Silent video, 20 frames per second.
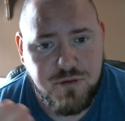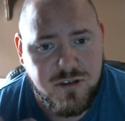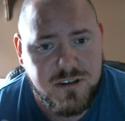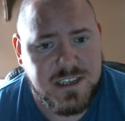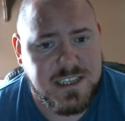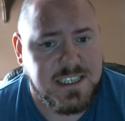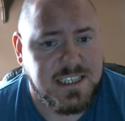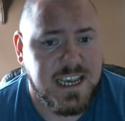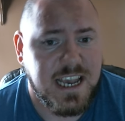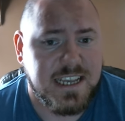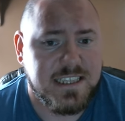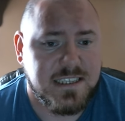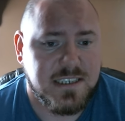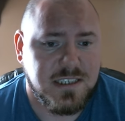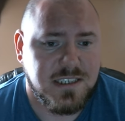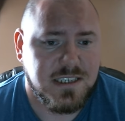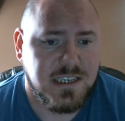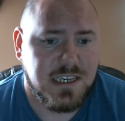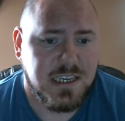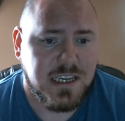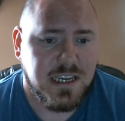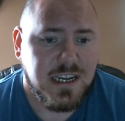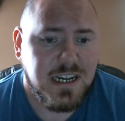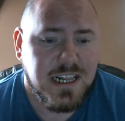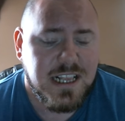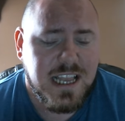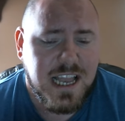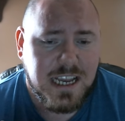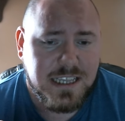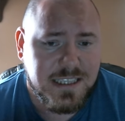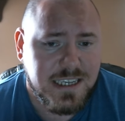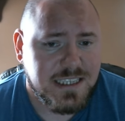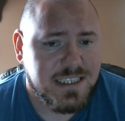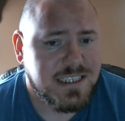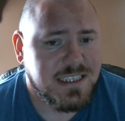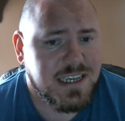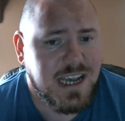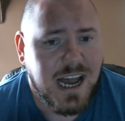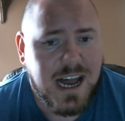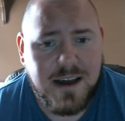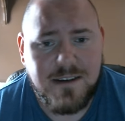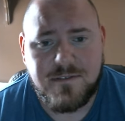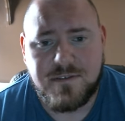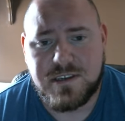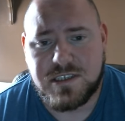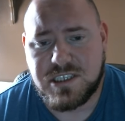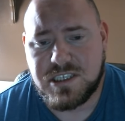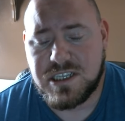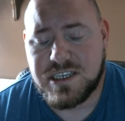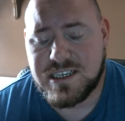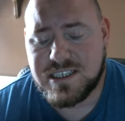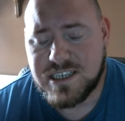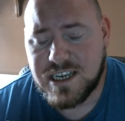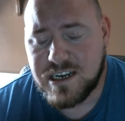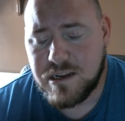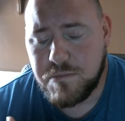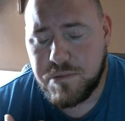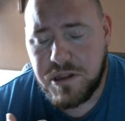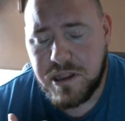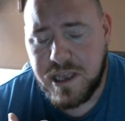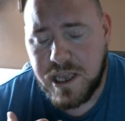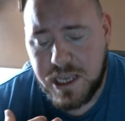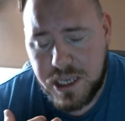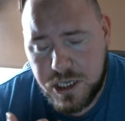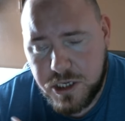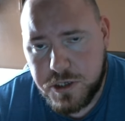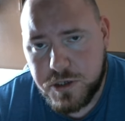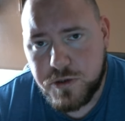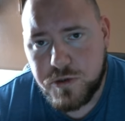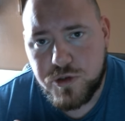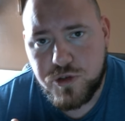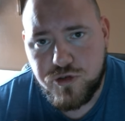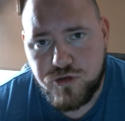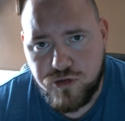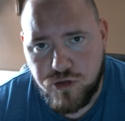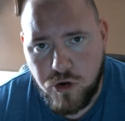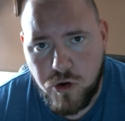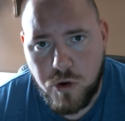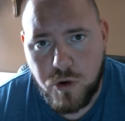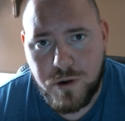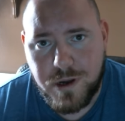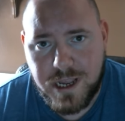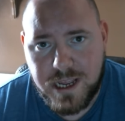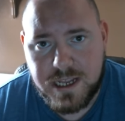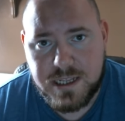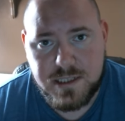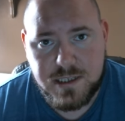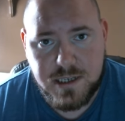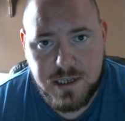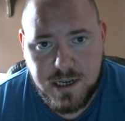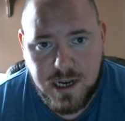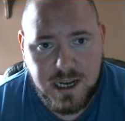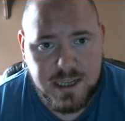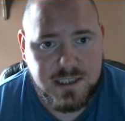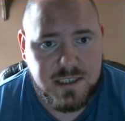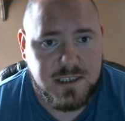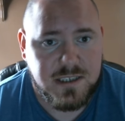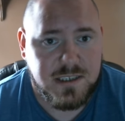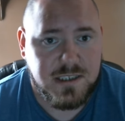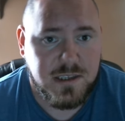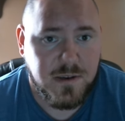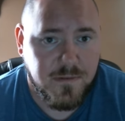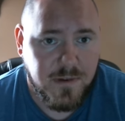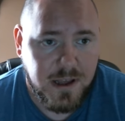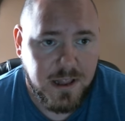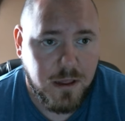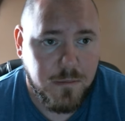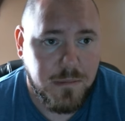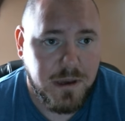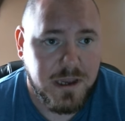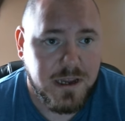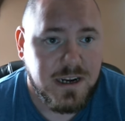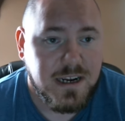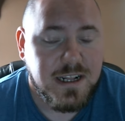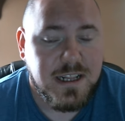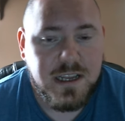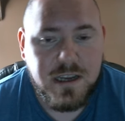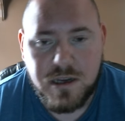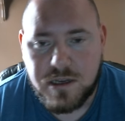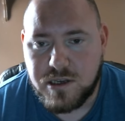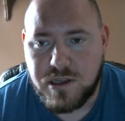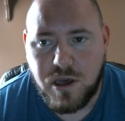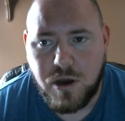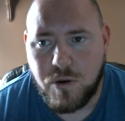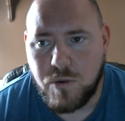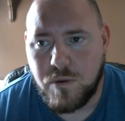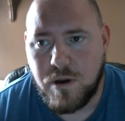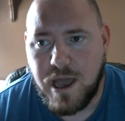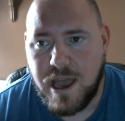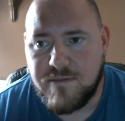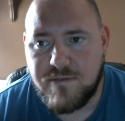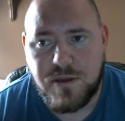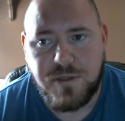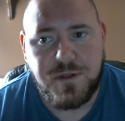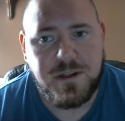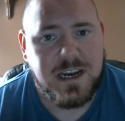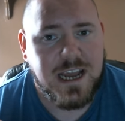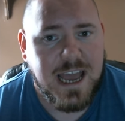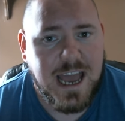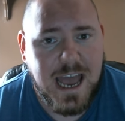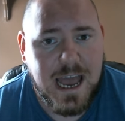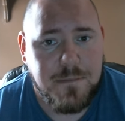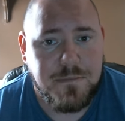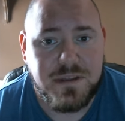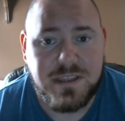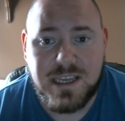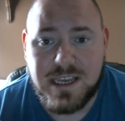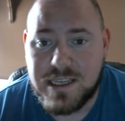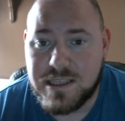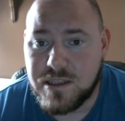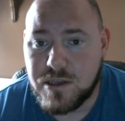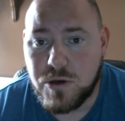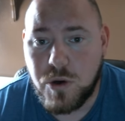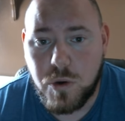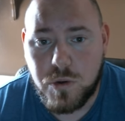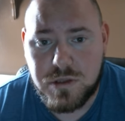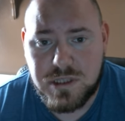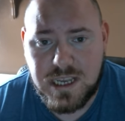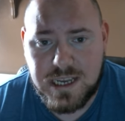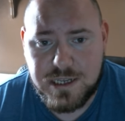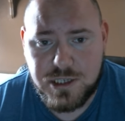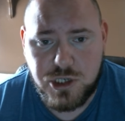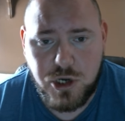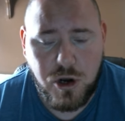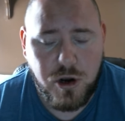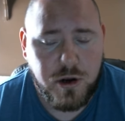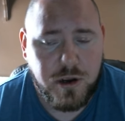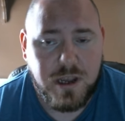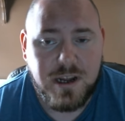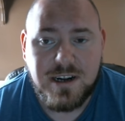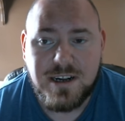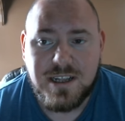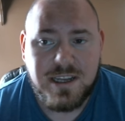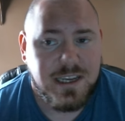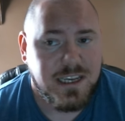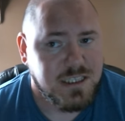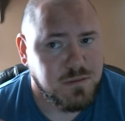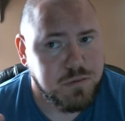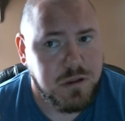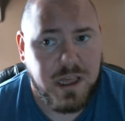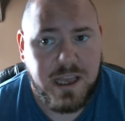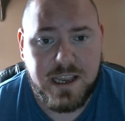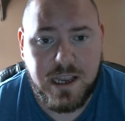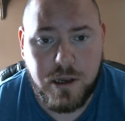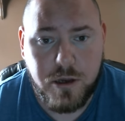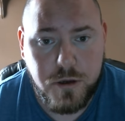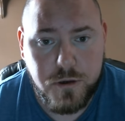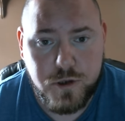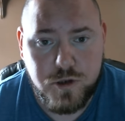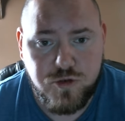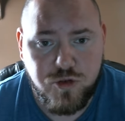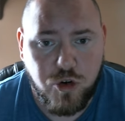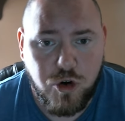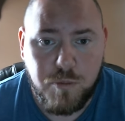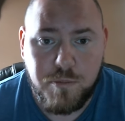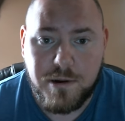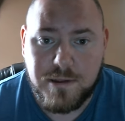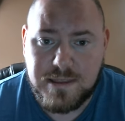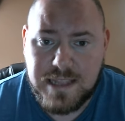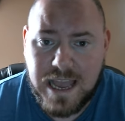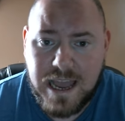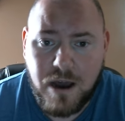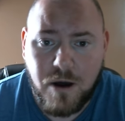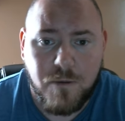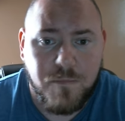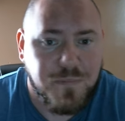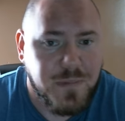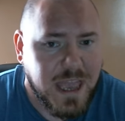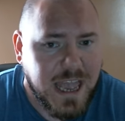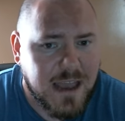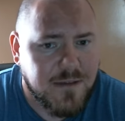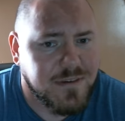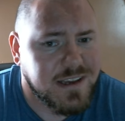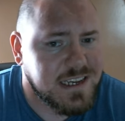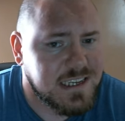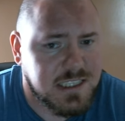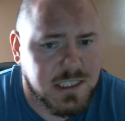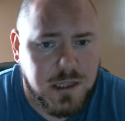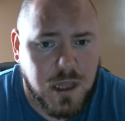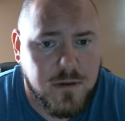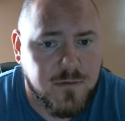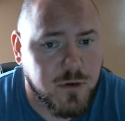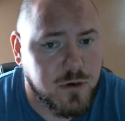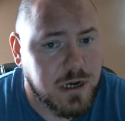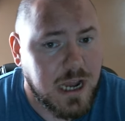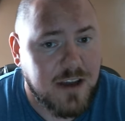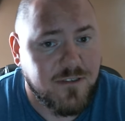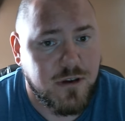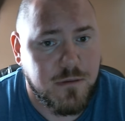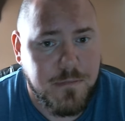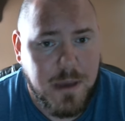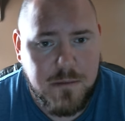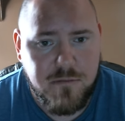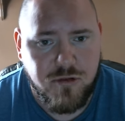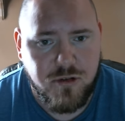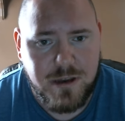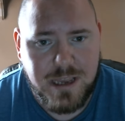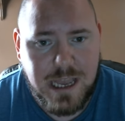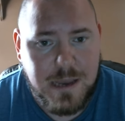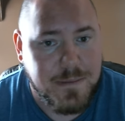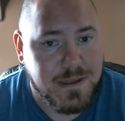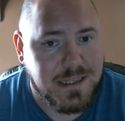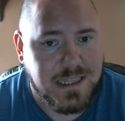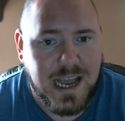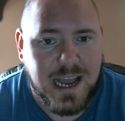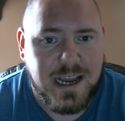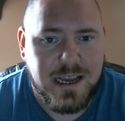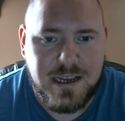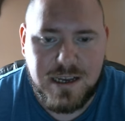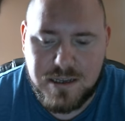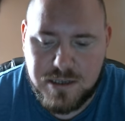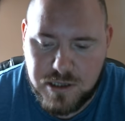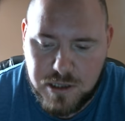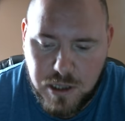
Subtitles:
pretty sad to see. And this obviously is going to play a huge role in Guts' development. Everything that happened in the Golden Age arc is playing a huge role, but now having his lover not remembering him and not,